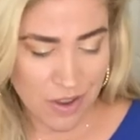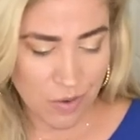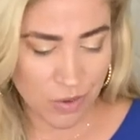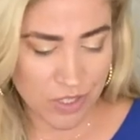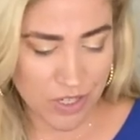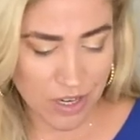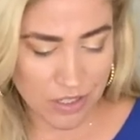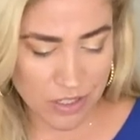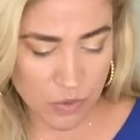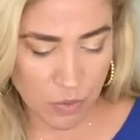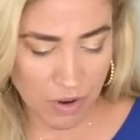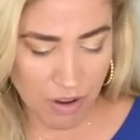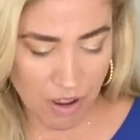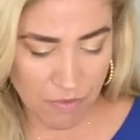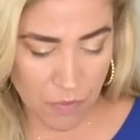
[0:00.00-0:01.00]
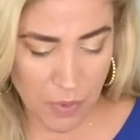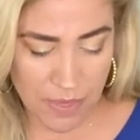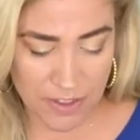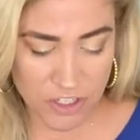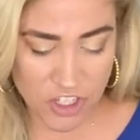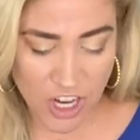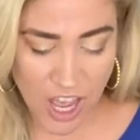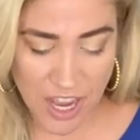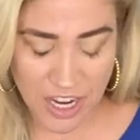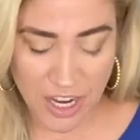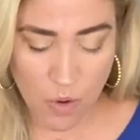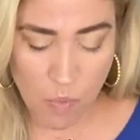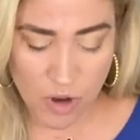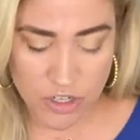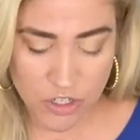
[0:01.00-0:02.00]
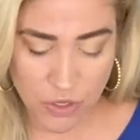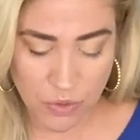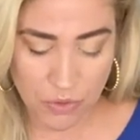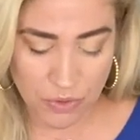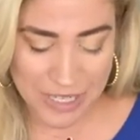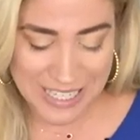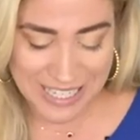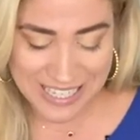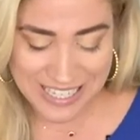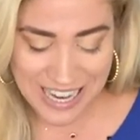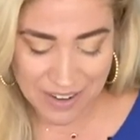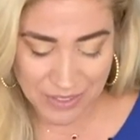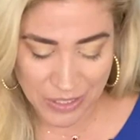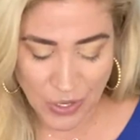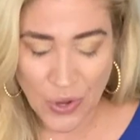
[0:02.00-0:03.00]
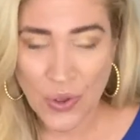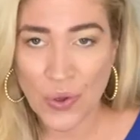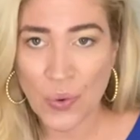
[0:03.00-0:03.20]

We'll start this one off with Johnny12367.